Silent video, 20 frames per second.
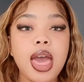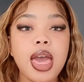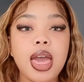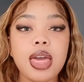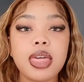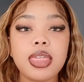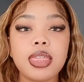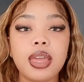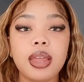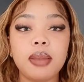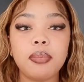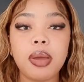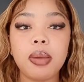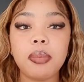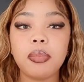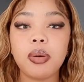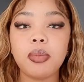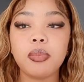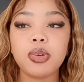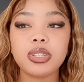And then my
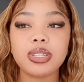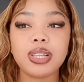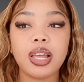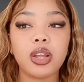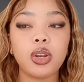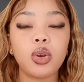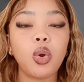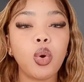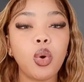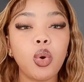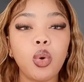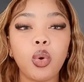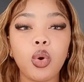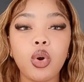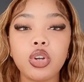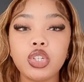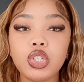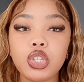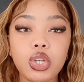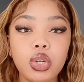mom was like, no,
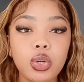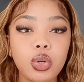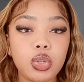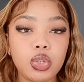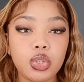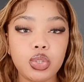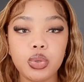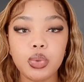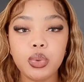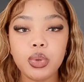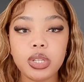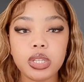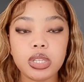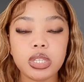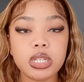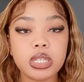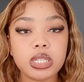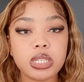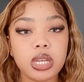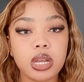continue doing
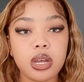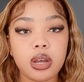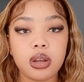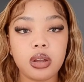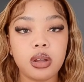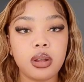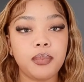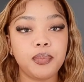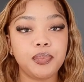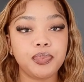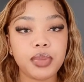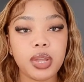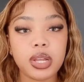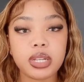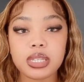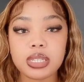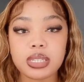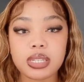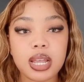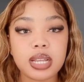these
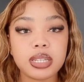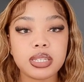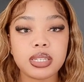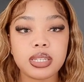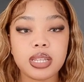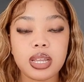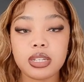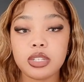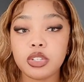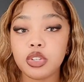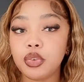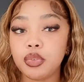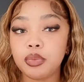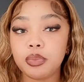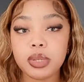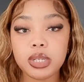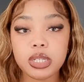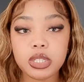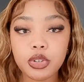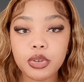exercises that you've
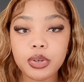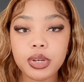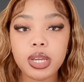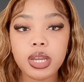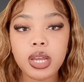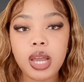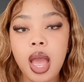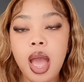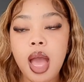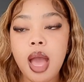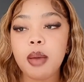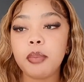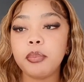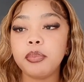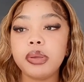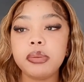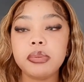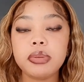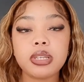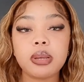been doing.
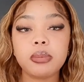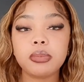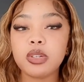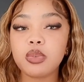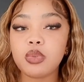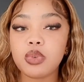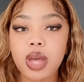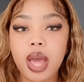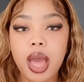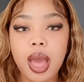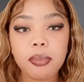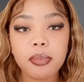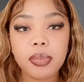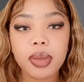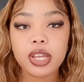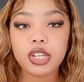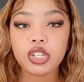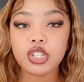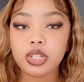Maybe something will happen.